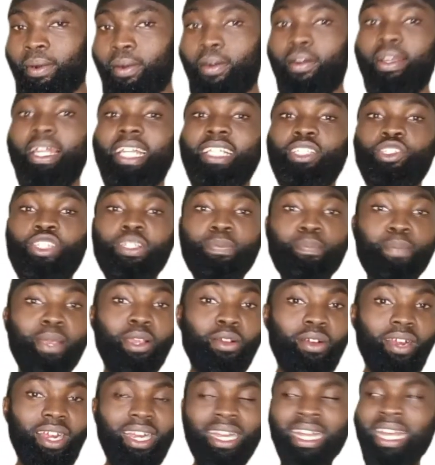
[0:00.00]
Or let's use
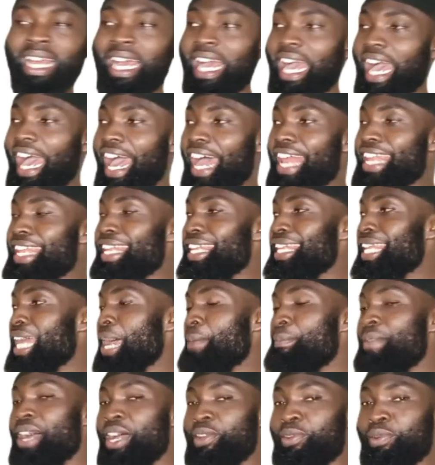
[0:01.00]
milk.
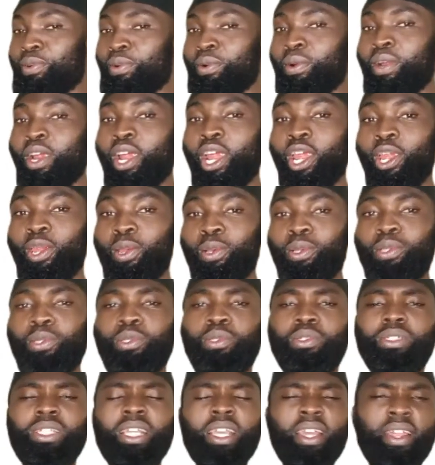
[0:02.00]
Al-labanu
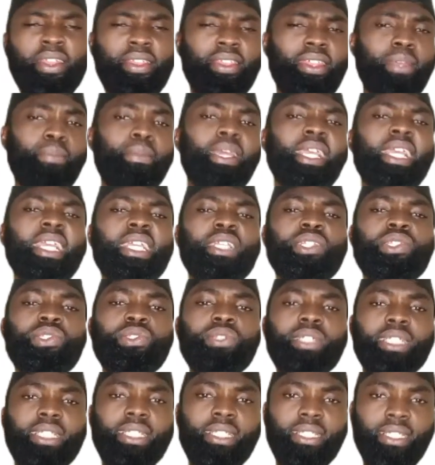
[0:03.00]
hulu'un, the milk
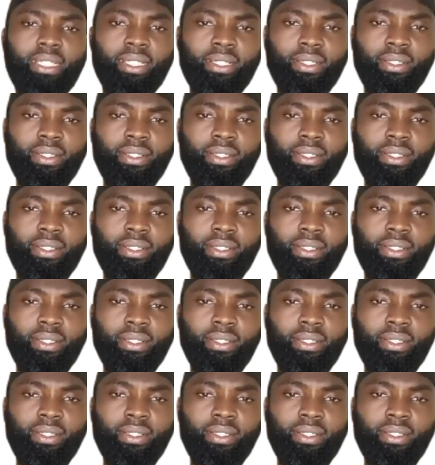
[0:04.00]
is sweet.